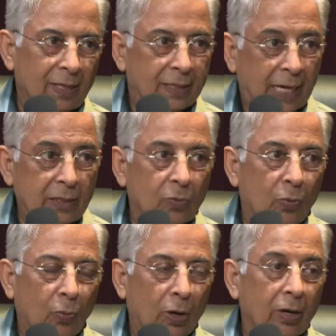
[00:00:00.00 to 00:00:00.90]
that
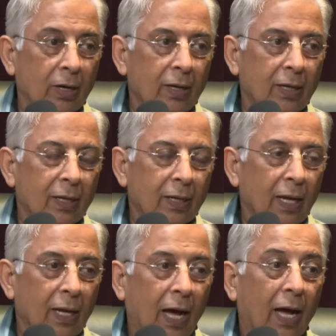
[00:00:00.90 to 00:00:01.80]
were
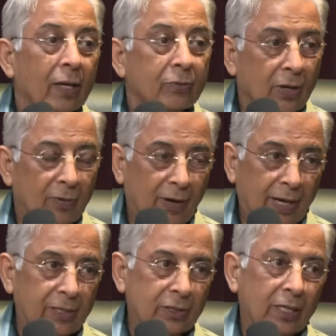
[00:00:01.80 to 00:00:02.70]
ultra
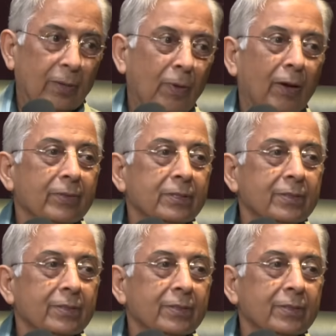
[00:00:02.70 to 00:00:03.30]
vires their powers.